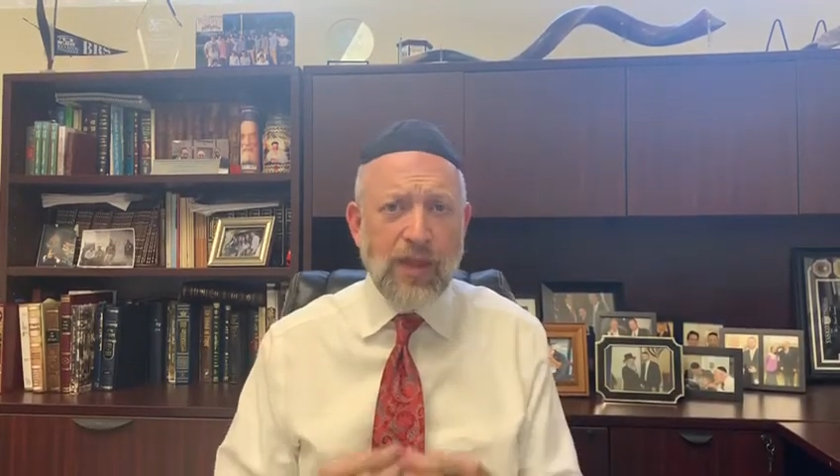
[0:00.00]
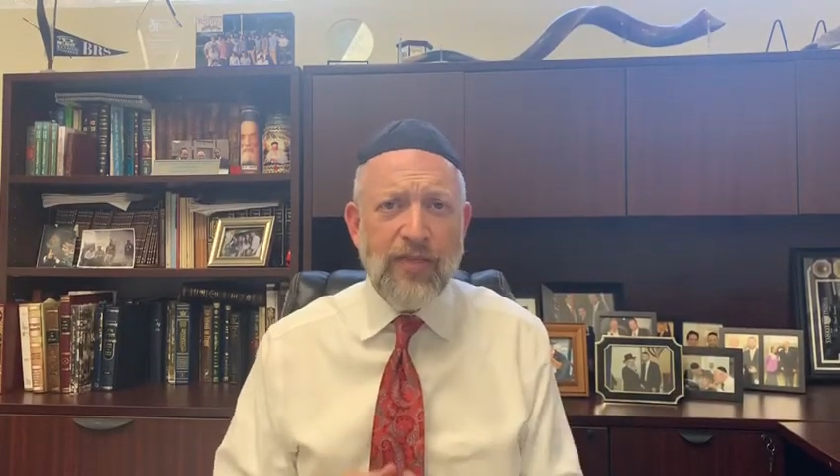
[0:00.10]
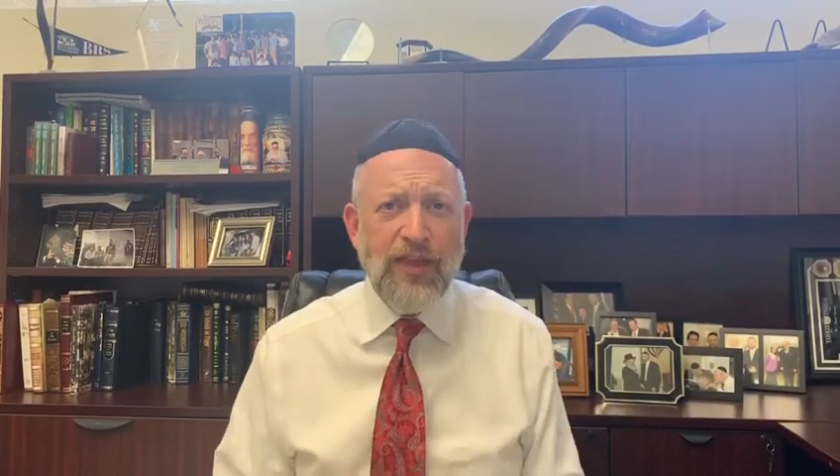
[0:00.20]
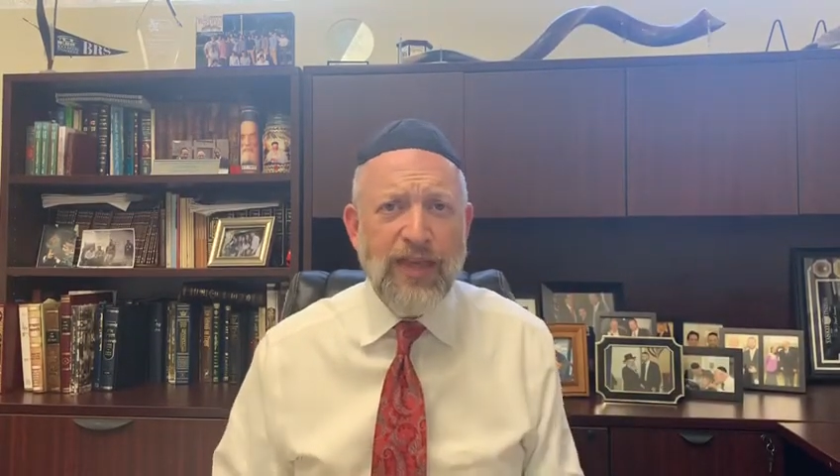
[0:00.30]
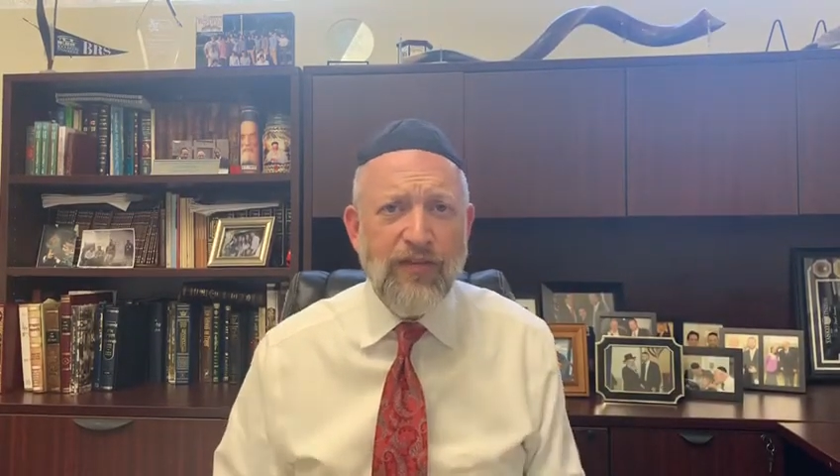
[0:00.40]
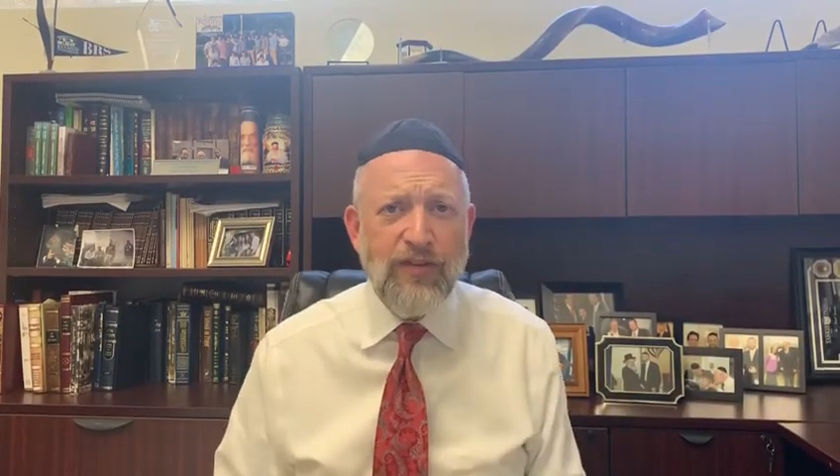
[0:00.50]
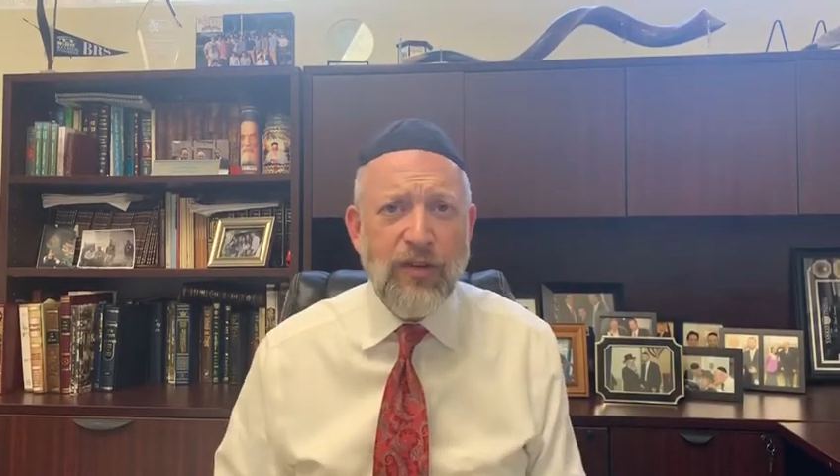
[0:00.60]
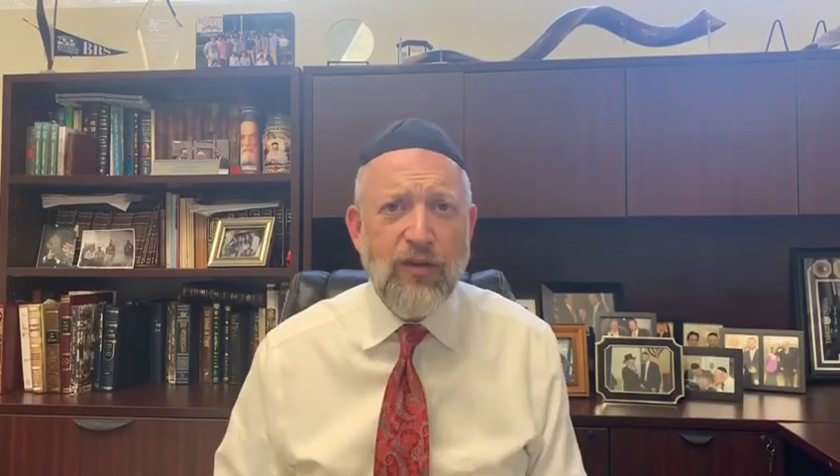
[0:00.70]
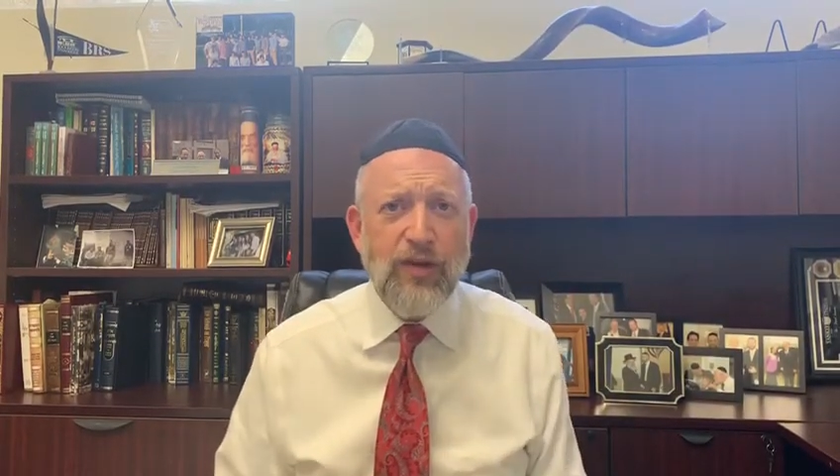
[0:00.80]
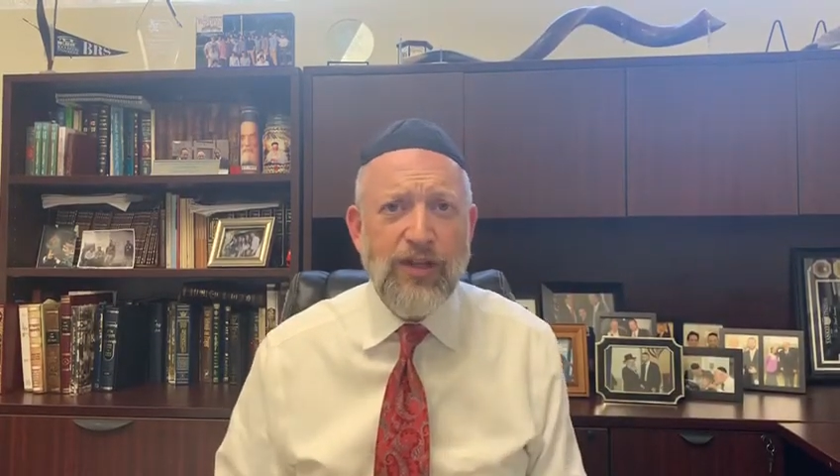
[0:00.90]
They gave into
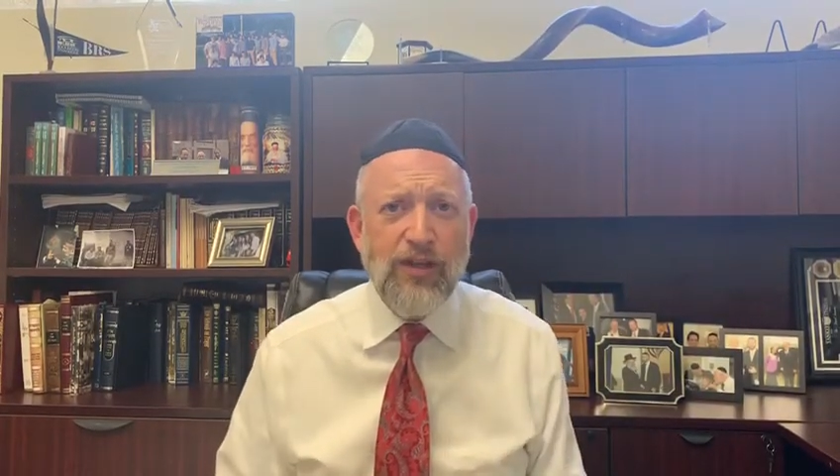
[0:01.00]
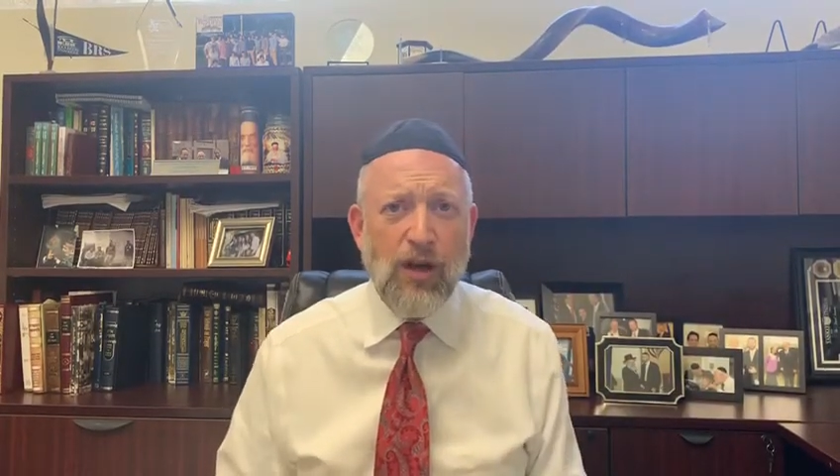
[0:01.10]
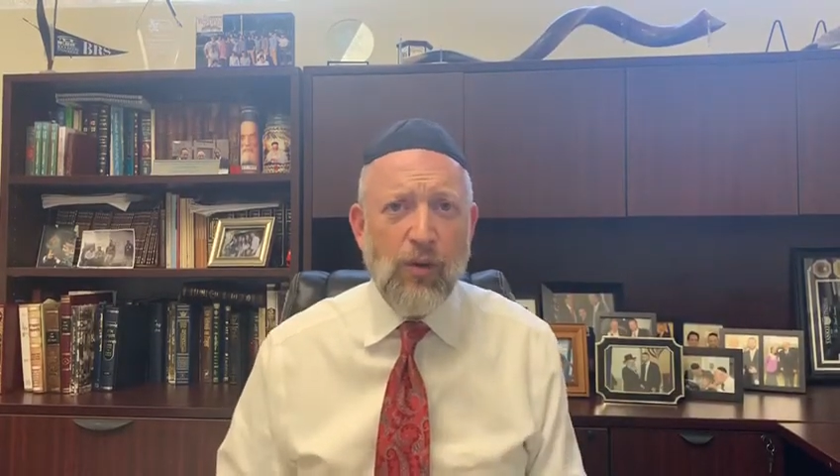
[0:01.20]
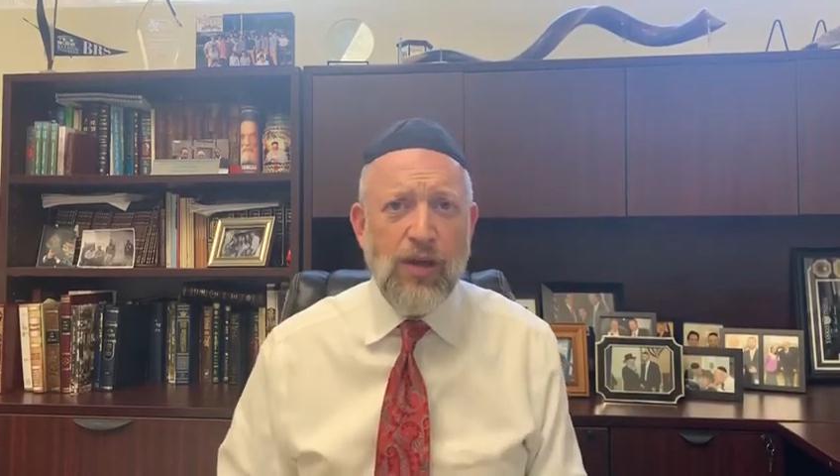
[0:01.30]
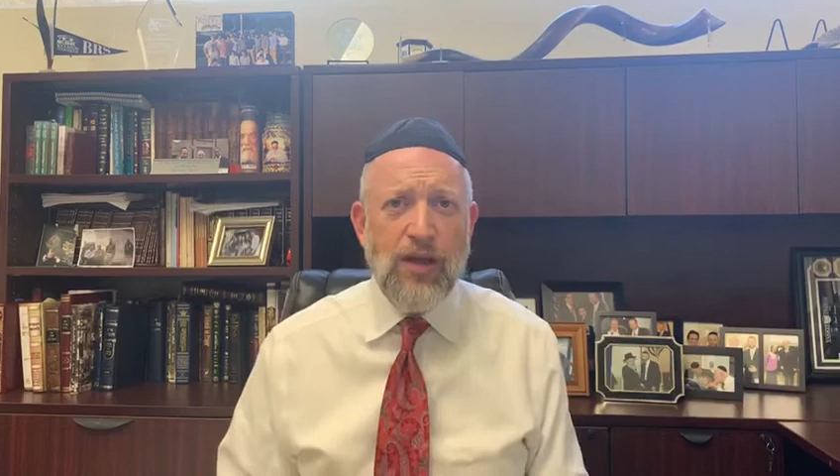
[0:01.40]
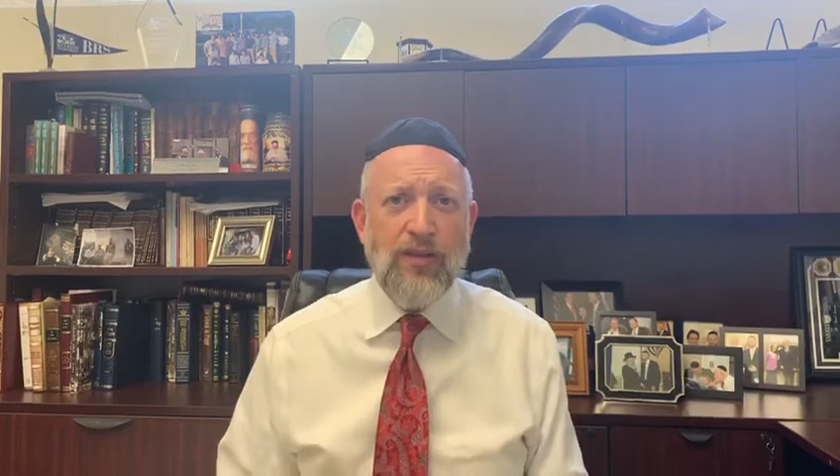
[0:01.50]
their ego.